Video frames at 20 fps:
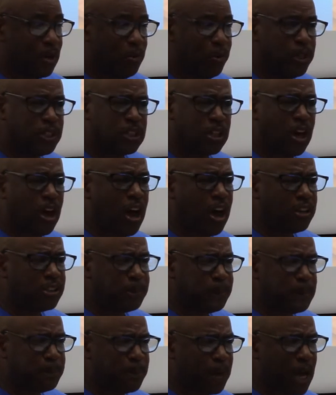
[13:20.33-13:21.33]
We should all
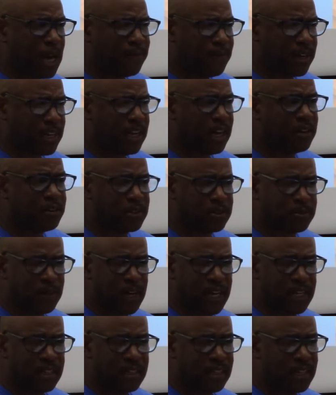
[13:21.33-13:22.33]
should be proud of our colors,
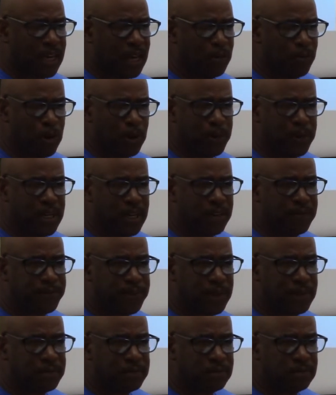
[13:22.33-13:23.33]
right? And where we come
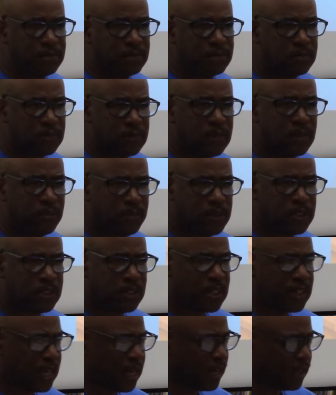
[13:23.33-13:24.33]
from? Yes. We
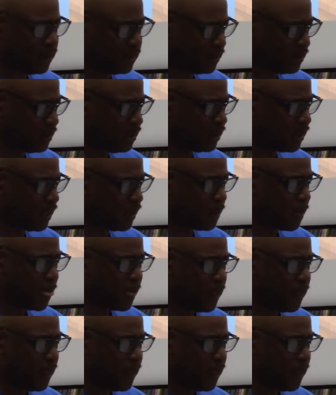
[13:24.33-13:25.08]
should, huh? Okay.